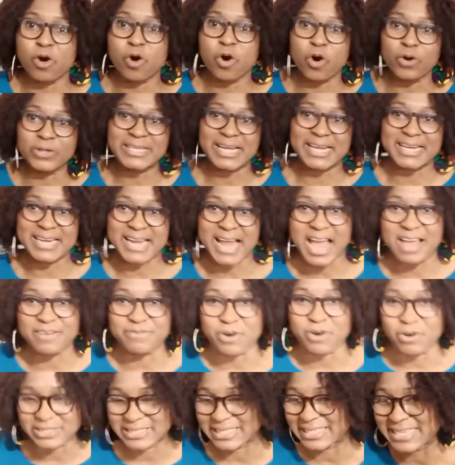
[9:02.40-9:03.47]
hold a knife
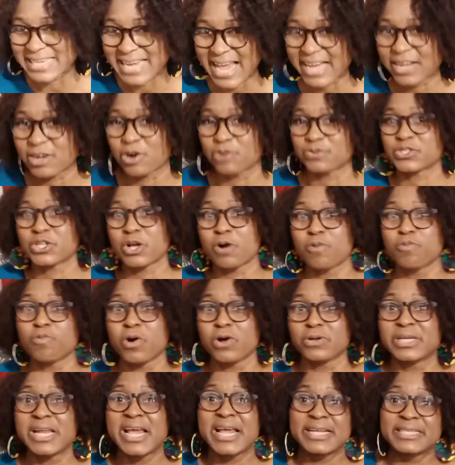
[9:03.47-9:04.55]
on the neck of
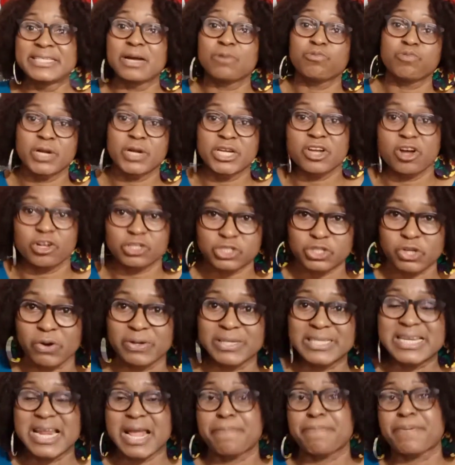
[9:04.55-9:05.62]
someone, they will not
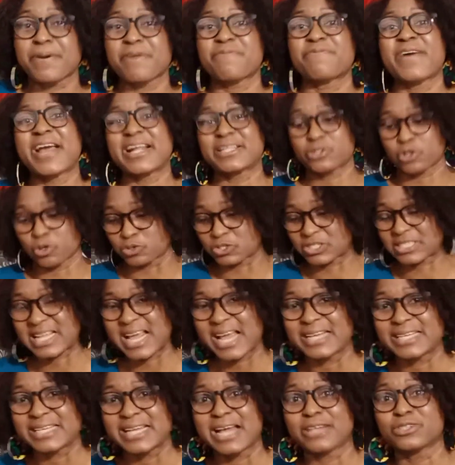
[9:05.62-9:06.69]
talk. They prefer to
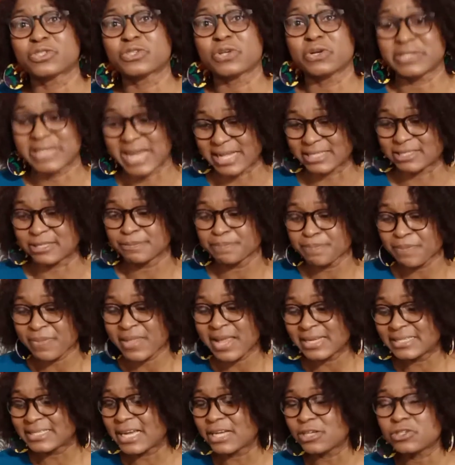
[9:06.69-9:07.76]
stay there, so that
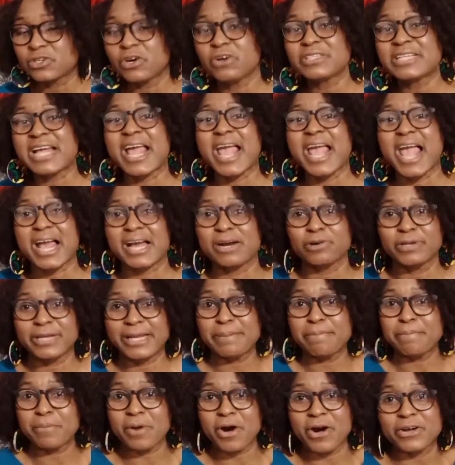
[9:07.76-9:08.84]
they know they are only
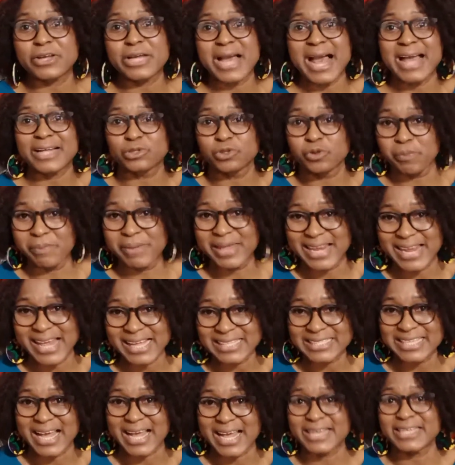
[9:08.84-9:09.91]
mocked and
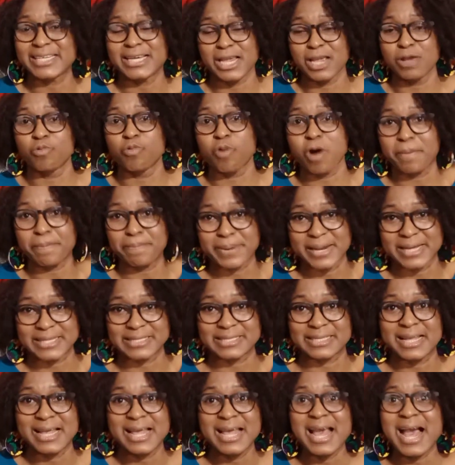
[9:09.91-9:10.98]
humiliated in one
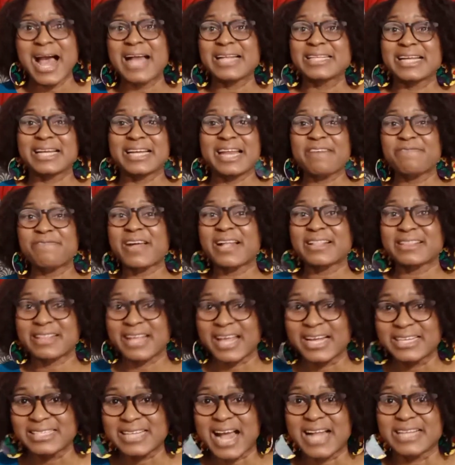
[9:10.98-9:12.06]
place. And they never
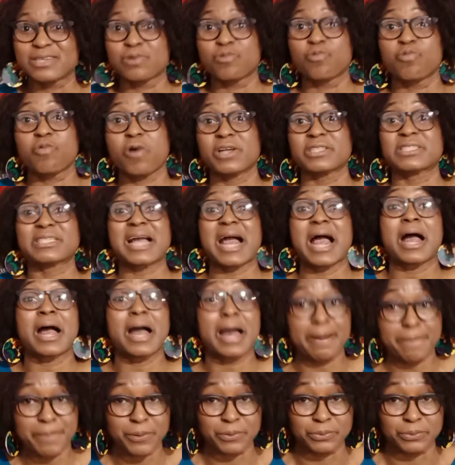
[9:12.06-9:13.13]
think that the worst can
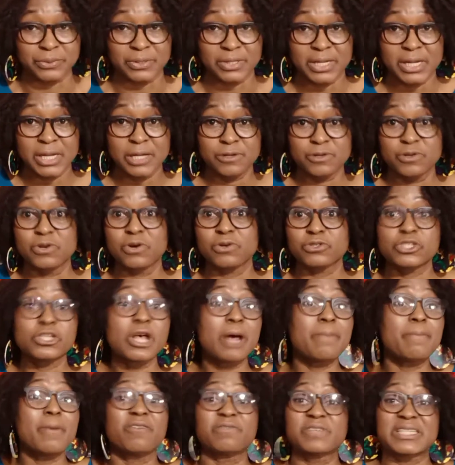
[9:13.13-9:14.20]
happen. You know,
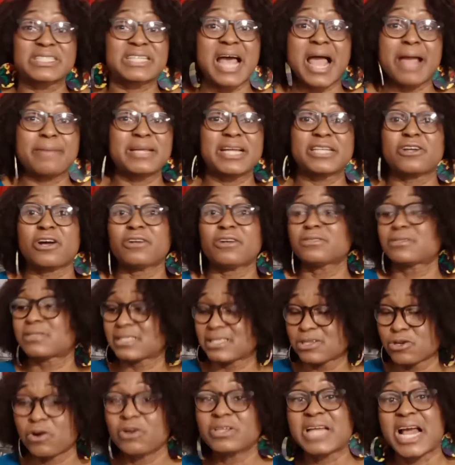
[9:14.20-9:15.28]
some of the time they don't
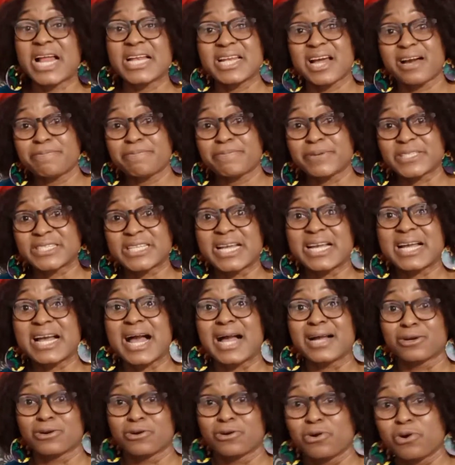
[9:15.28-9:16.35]
know that that person
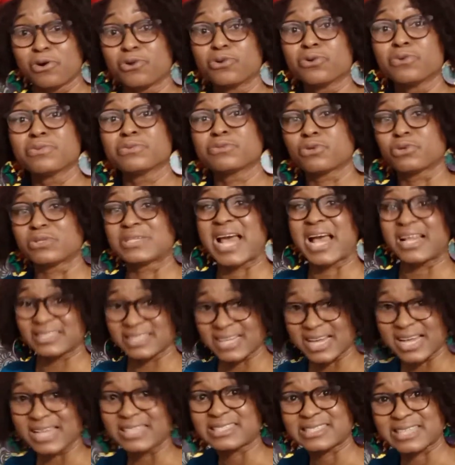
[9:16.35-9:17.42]
can go to
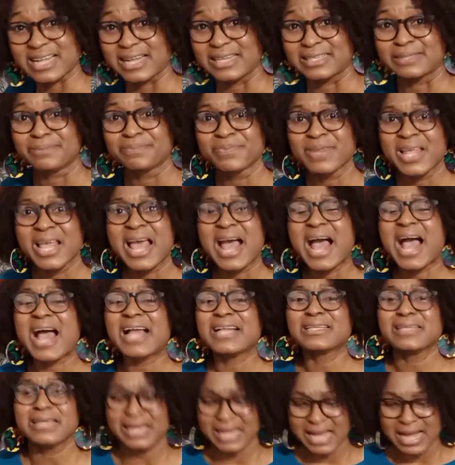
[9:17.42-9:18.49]
that extent.
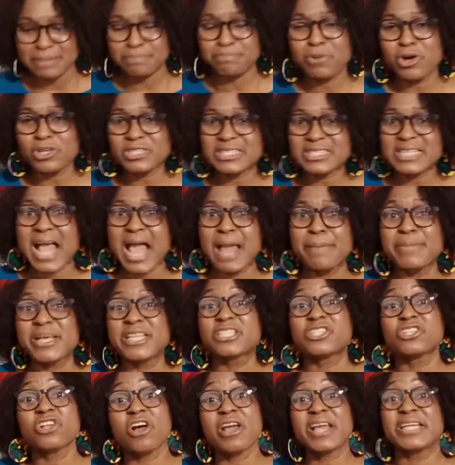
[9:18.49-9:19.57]
And most times
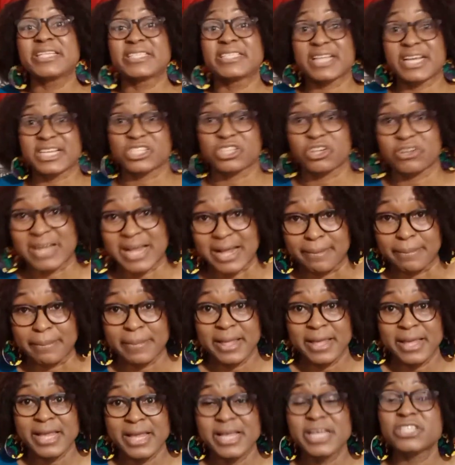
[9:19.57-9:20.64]
it's not intentional.
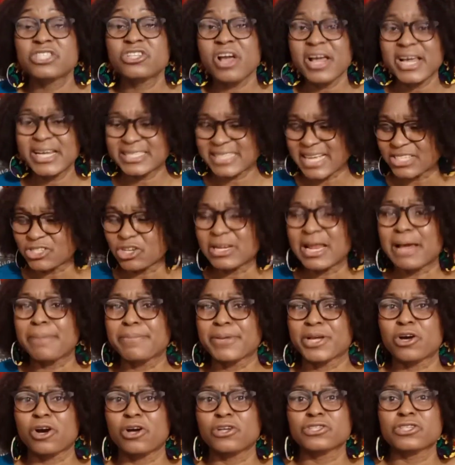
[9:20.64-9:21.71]
It's not intentional,
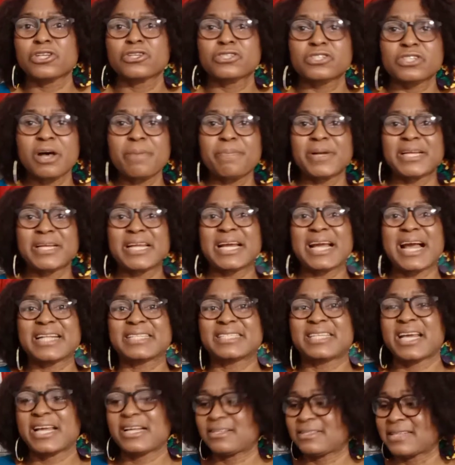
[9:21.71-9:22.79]
because somebody can
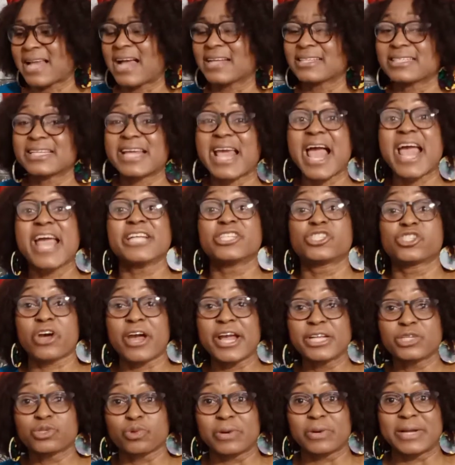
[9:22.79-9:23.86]
think that they are
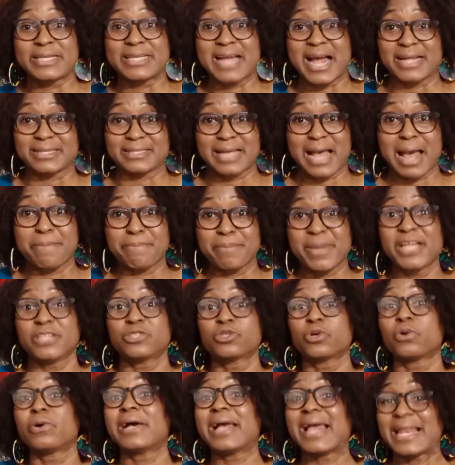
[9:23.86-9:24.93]
enjoying doing that. I mean,
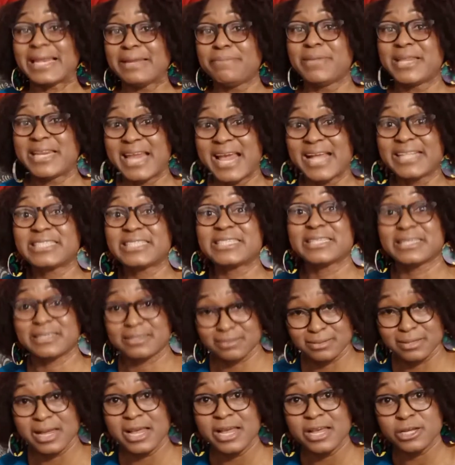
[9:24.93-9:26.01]
to eliminate
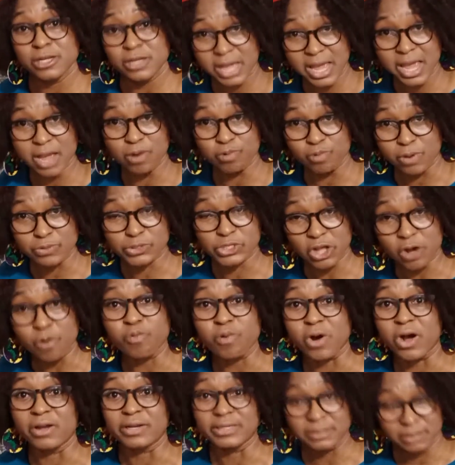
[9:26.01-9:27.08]

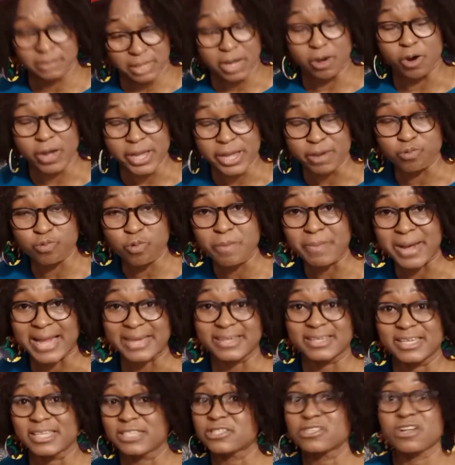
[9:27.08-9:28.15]
someone or a woman
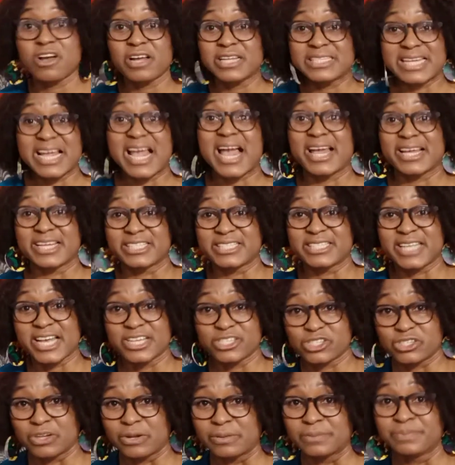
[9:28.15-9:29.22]
is not their
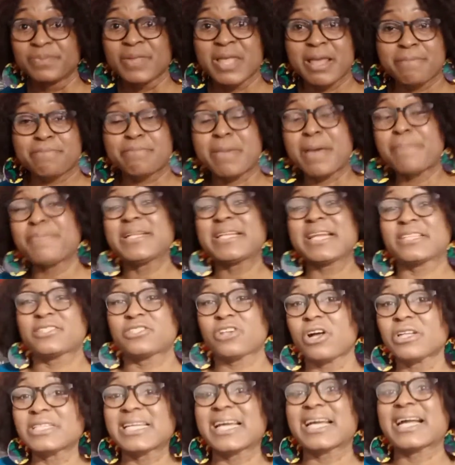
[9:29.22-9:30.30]
intention. Maybe they
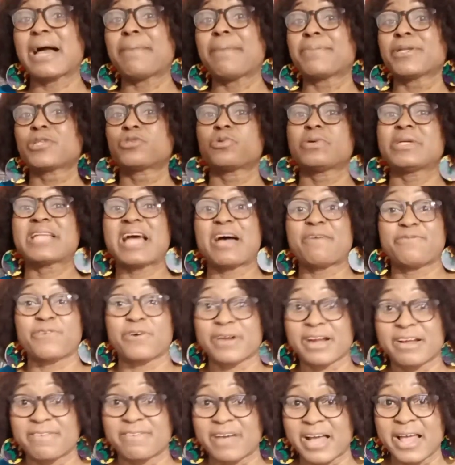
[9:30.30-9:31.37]
thought they can be doing that
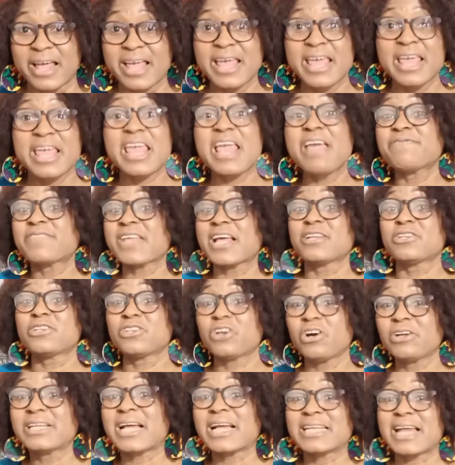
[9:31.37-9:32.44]
forever. If they
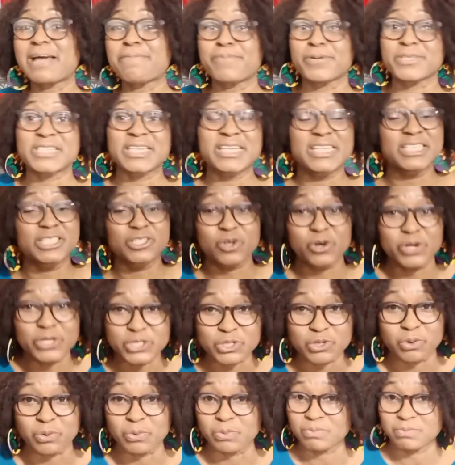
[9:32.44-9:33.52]
know that that person is going
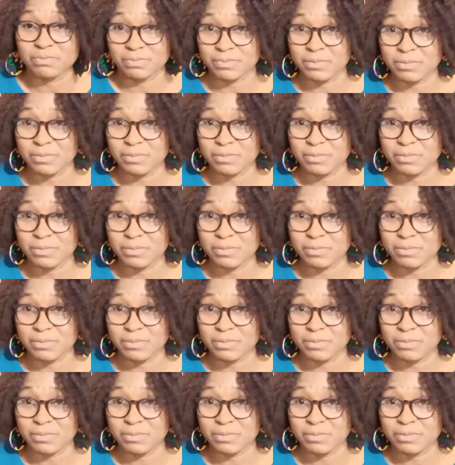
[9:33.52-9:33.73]
to